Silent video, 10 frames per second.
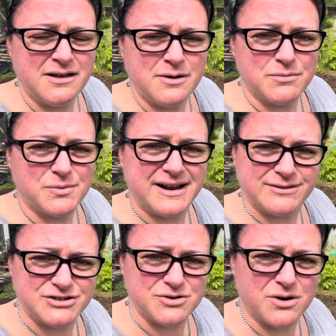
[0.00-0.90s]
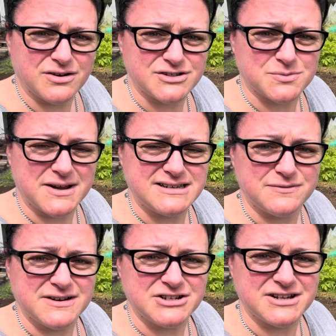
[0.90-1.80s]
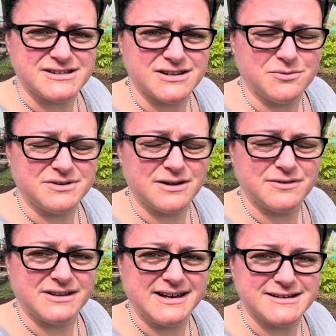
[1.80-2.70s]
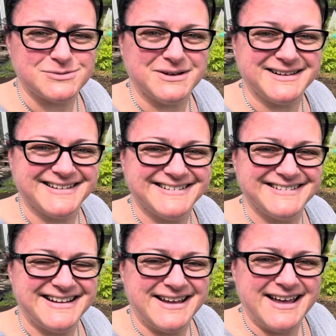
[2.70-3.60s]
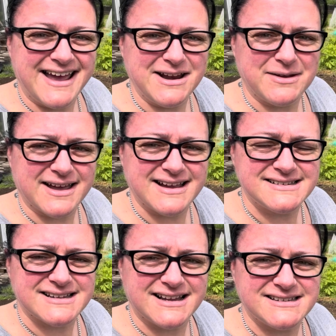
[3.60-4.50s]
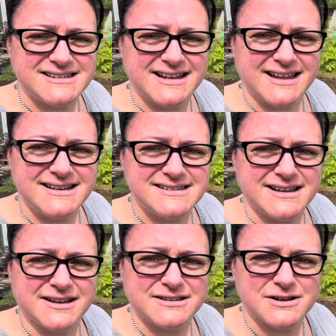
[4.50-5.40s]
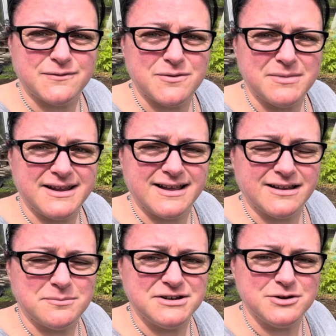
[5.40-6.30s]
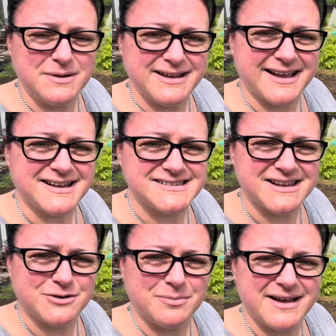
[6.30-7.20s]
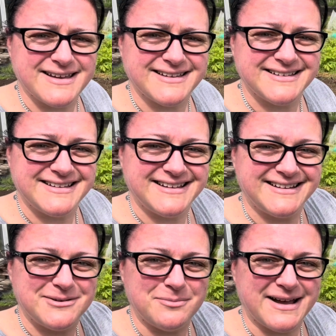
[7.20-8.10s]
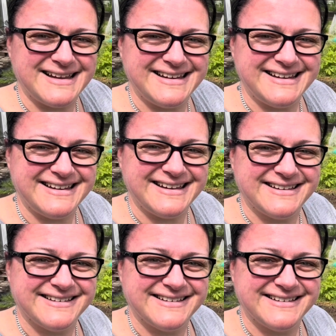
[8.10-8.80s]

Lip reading: but we're now too hot and sweaty to finish it, so definitely next week. Anyway guys, I'll see you later. So from me, Allotment Newbie, I say goodbye. Bye.